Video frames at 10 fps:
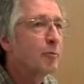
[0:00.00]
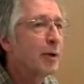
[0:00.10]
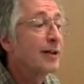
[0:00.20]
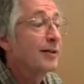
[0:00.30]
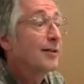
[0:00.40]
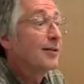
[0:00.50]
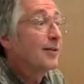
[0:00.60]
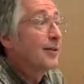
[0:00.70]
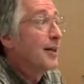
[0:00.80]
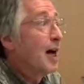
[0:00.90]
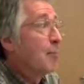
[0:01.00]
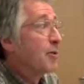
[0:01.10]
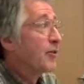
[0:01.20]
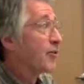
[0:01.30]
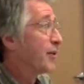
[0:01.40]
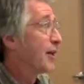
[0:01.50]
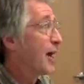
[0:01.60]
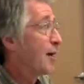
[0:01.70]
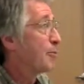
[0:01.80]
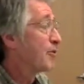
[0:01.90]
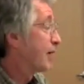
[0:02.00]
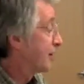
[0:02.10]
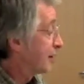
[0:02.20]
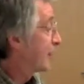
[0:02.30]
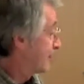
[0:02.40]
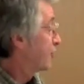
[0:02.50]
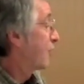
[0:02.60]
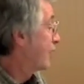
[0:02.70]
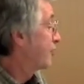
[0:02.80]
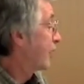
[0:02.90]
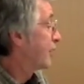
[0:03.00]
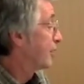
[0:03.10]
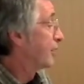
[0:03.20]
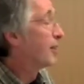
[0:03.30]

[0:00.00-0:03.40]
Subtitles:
but it happens. It happens, and so I try to.